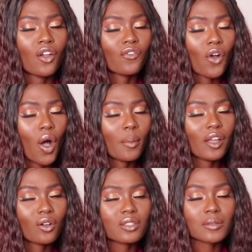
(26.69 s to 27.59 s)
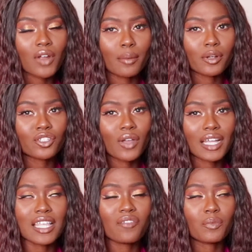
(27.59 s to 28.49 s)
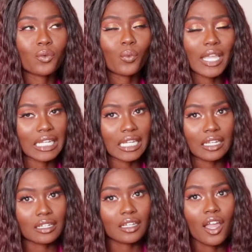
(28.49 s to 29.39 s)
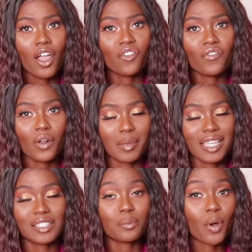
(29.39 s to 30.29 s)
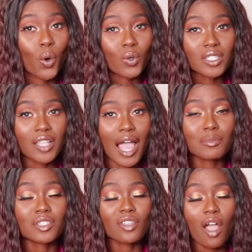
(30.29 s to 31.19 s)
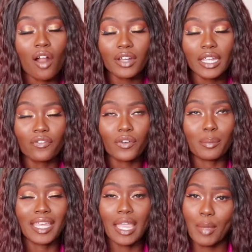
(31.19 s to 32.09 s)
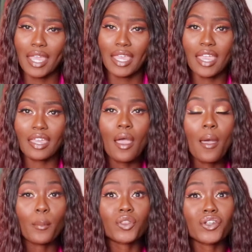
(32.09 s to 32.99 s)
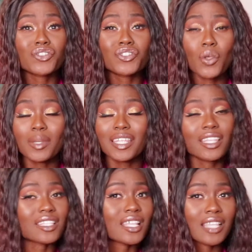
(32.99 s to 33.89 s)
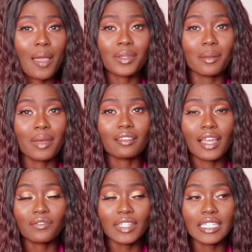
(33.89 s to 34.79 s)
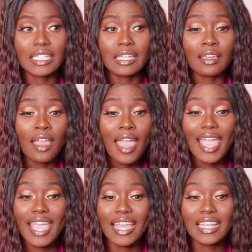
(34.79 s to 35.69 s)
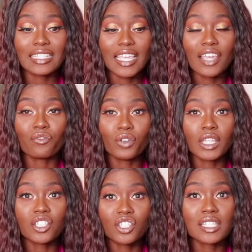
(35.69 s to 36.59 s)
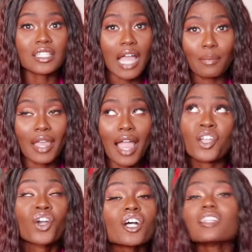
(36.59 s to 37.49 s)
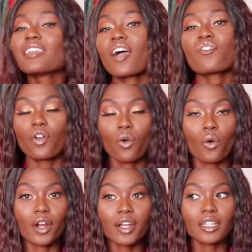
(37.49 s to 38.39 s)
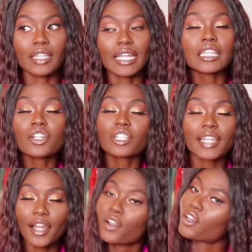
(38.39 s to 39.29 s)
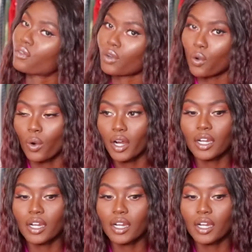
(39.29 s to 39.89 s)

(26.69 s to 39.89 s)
for all my old subscribers, you guys have been waiting for me to post. I'm sorry for being MIA, but there's so many things that's happened in my life lately, and it really just stopped. I could not record, like literally I couldn't record.